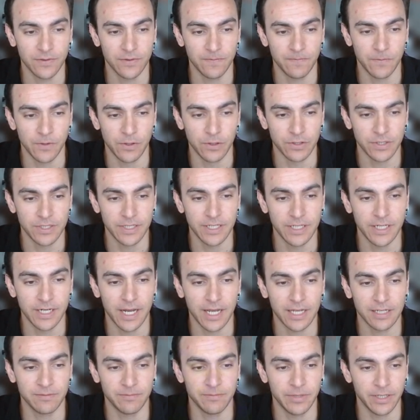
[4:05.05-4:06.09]
Your seed
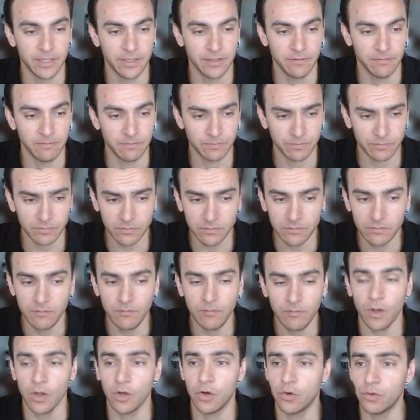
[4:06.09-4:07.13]
has been
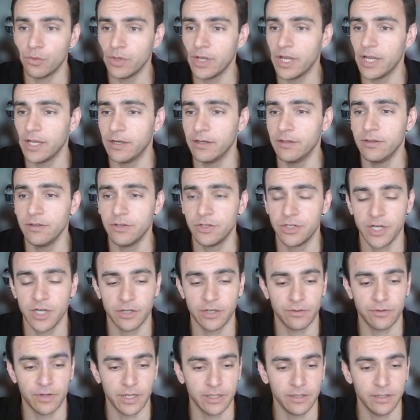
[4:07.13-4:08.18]
created,
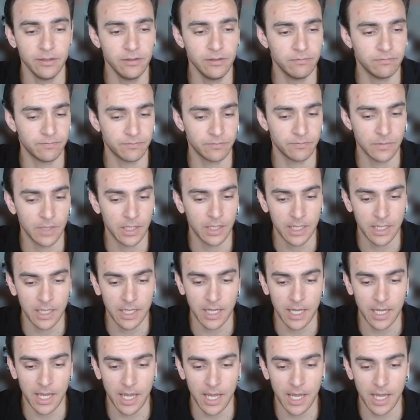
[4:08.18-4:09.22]
generated,
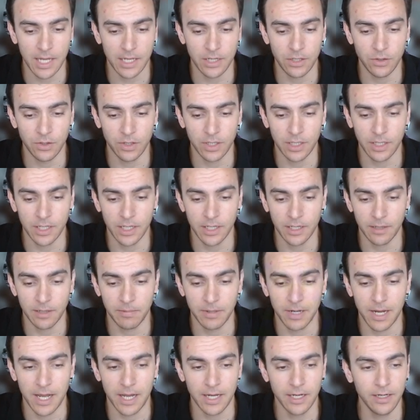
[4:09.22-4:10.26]
and you can hit
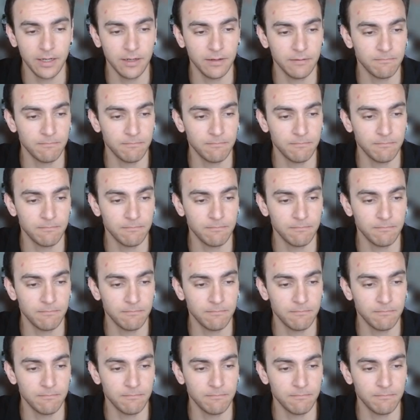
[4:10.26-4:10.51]
apply.